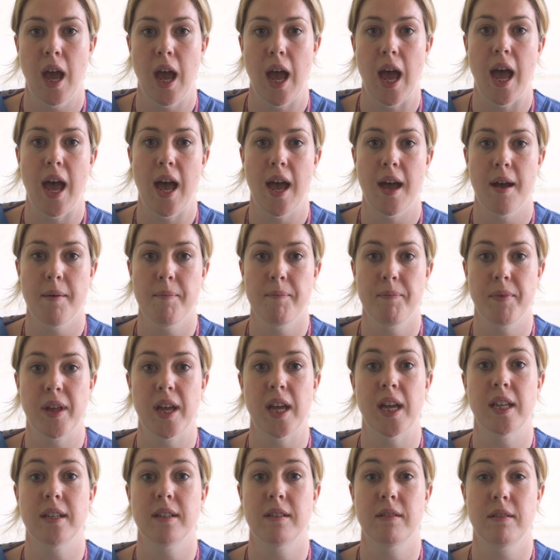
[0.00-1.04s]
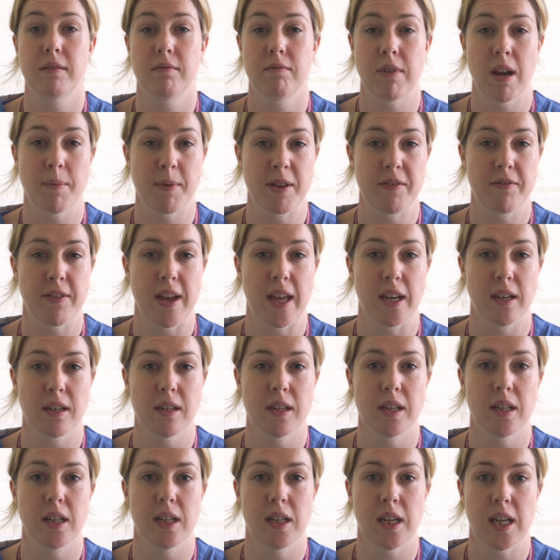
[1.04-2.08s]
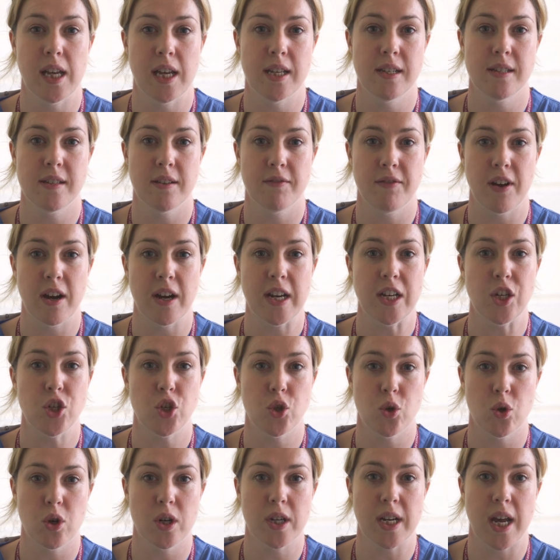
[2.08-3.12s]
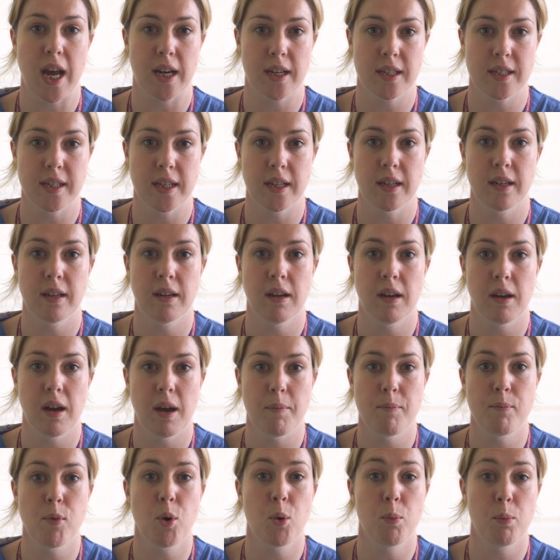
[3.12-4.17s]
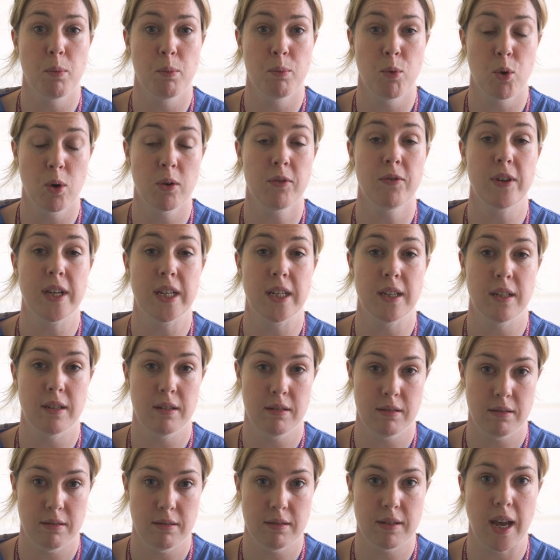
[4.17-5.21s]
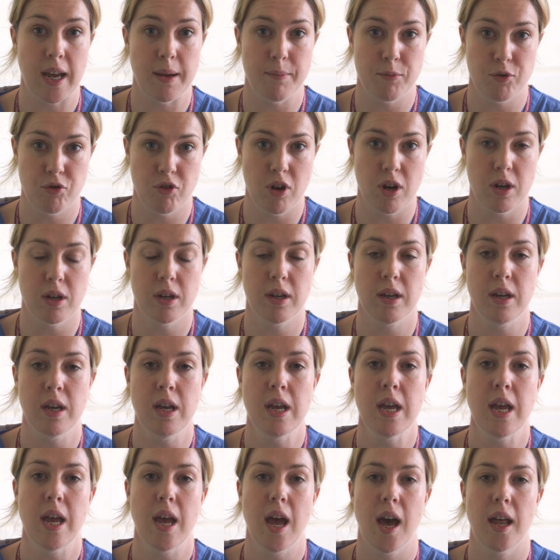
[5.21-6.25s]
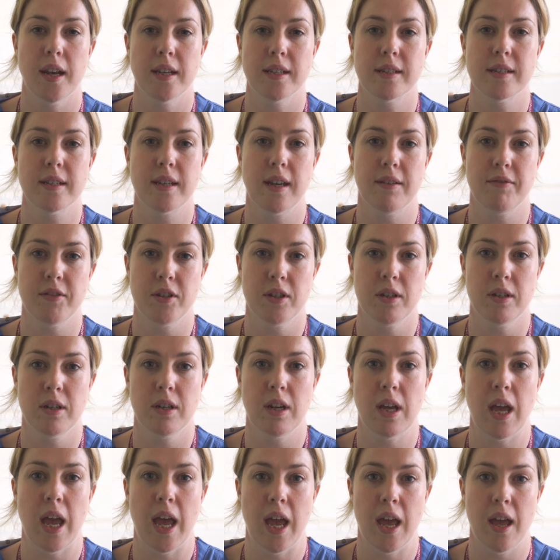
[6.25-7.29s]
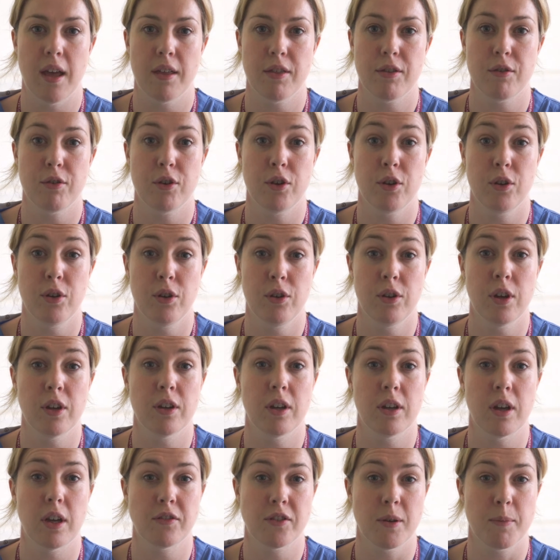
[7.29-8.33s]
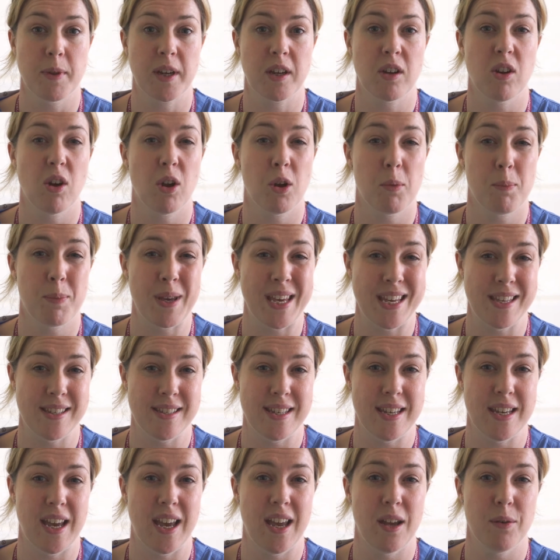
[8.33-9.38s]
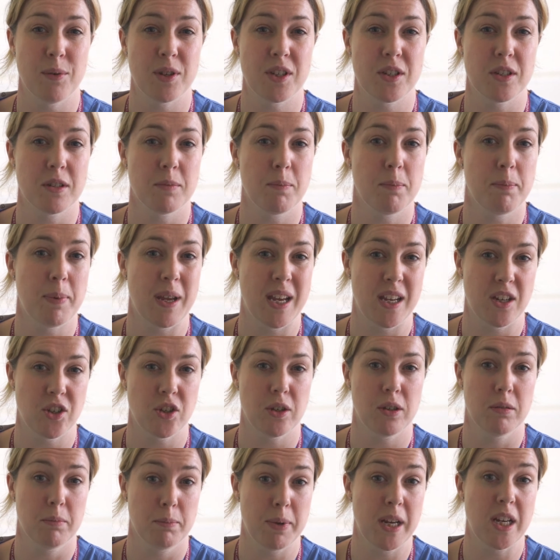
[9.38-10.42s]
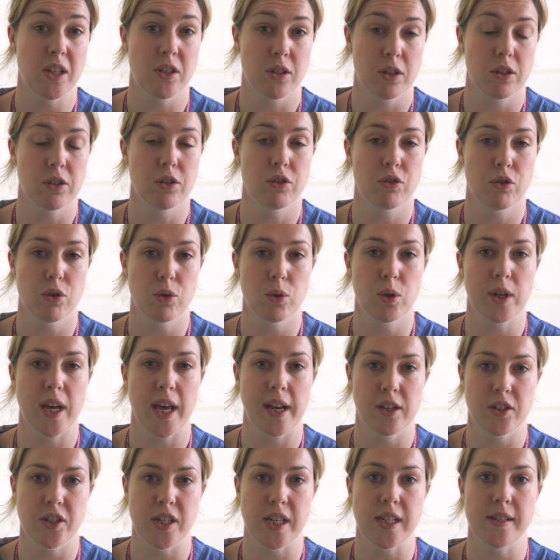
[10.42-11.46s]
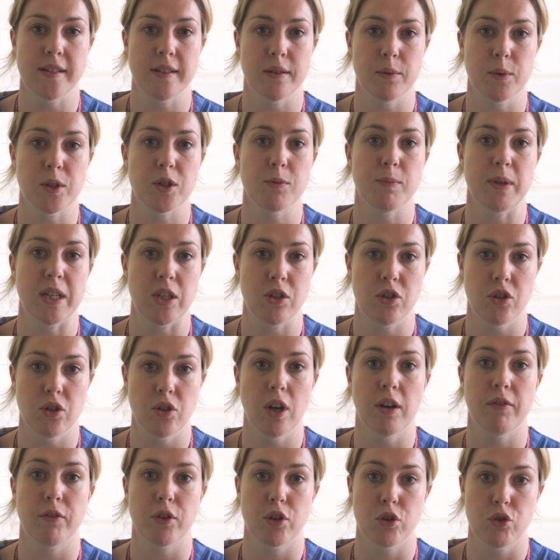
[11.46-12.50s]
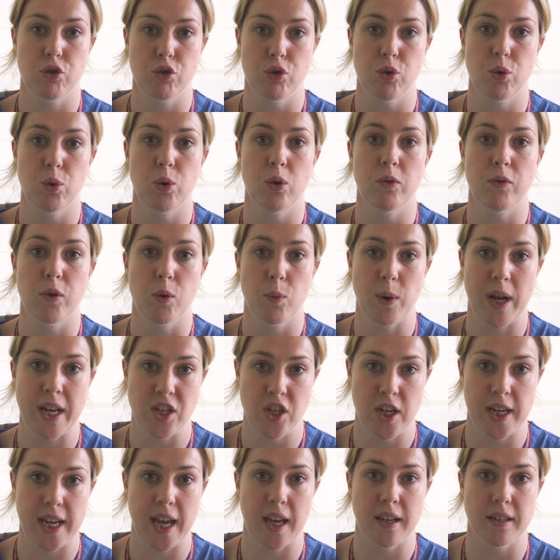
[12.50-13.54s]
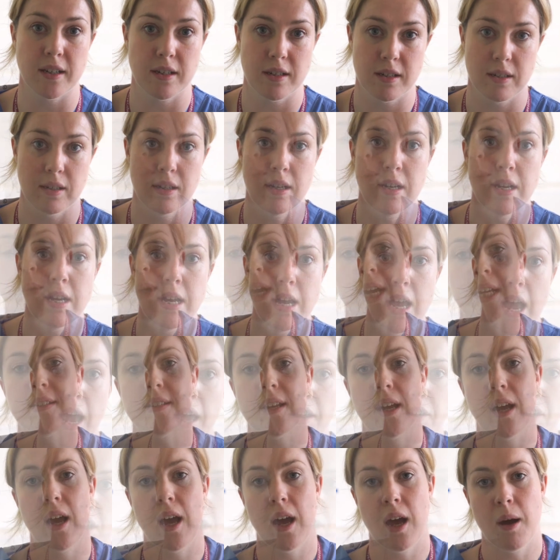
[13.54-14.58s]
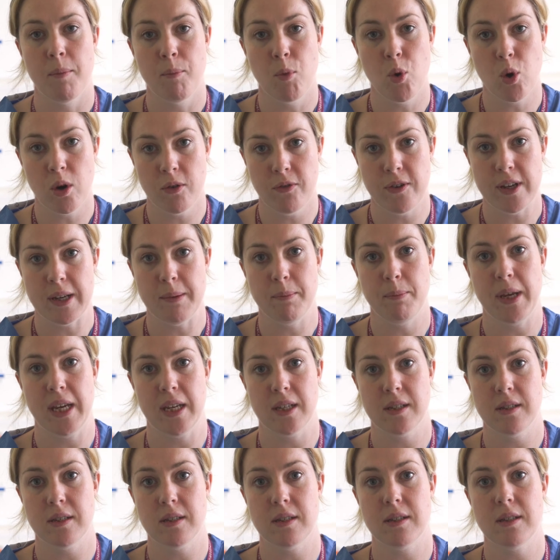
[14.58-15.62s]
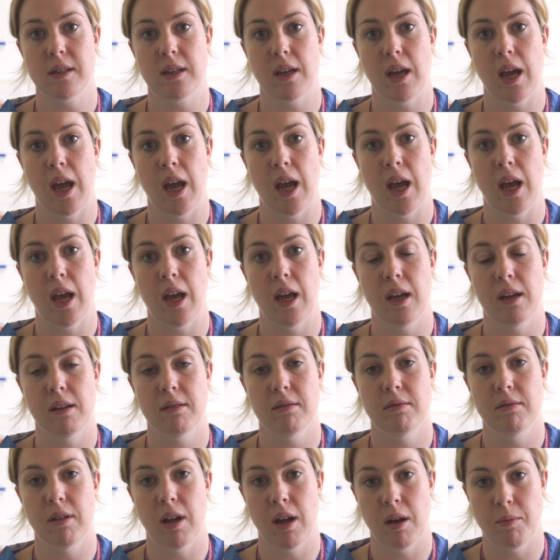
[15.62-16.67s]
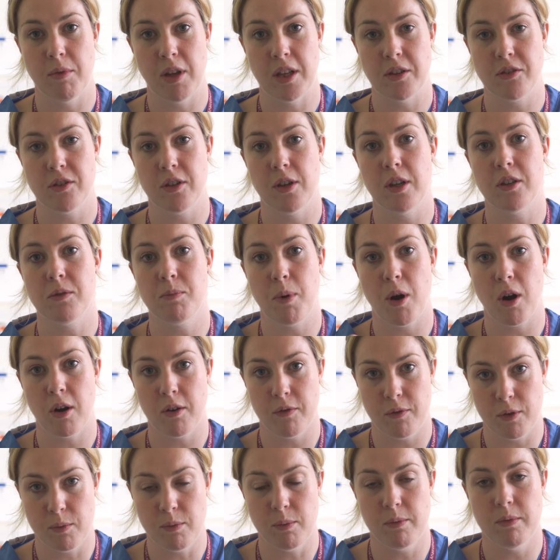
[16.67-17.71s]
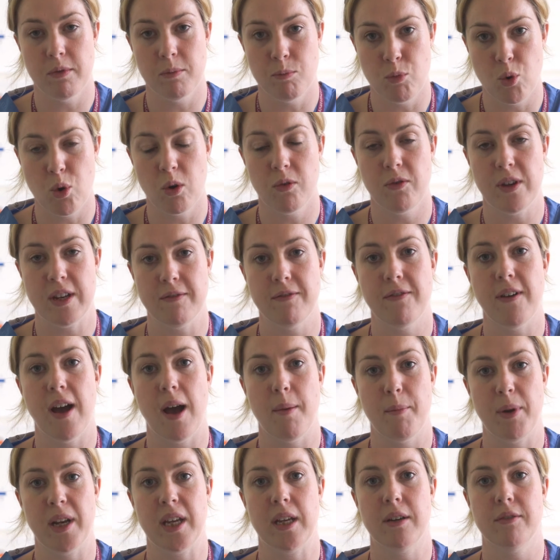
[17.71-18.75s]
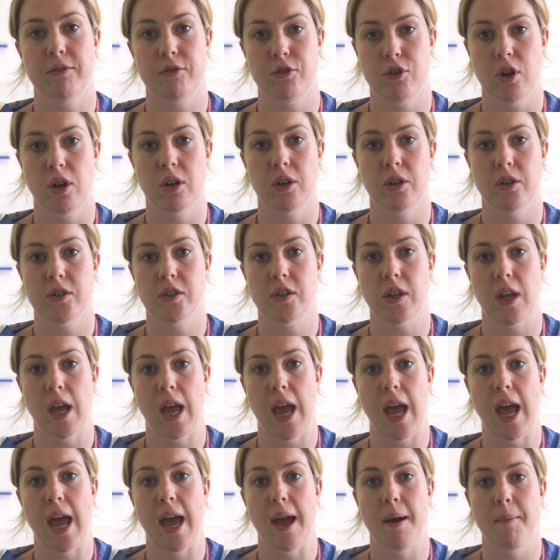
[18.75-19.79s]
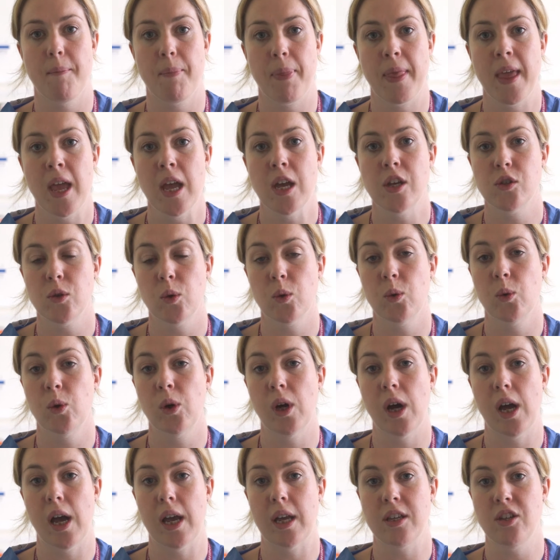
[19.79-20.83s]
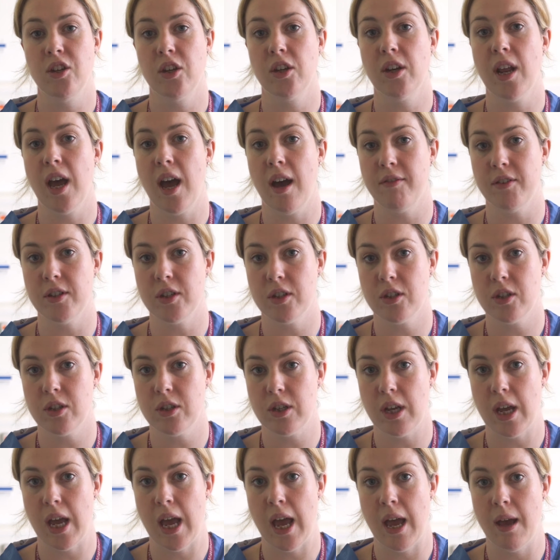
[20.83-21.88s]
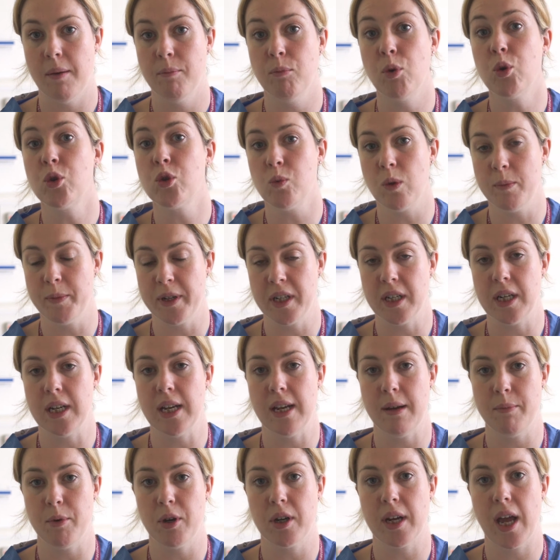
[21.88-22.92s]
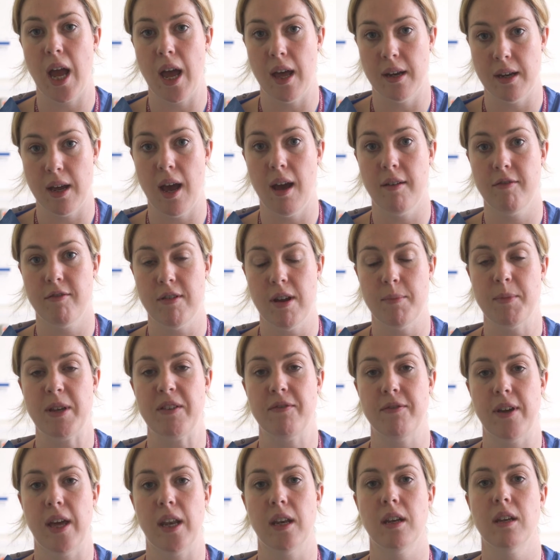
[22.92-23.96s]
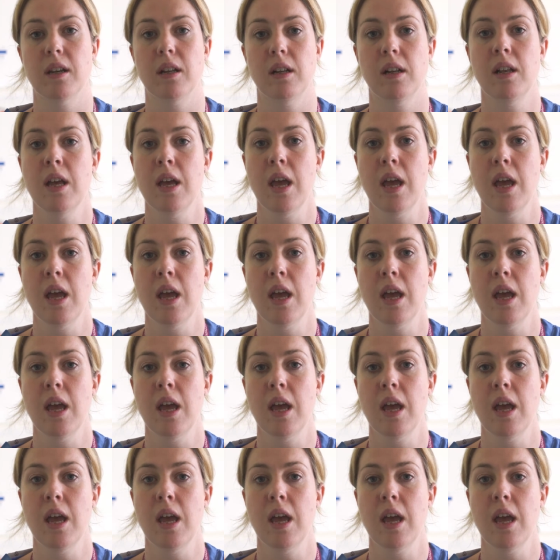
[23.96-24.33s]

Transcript: Remifentanil is a very short-acting morphine type drug, and it's given through something called a PCA, which is patient-controlled analgesia, which means you have control over when you get it. It's a morphine-based, it's part of the morphine family of drugs, so you can have it, most women in labour can have Remifentanil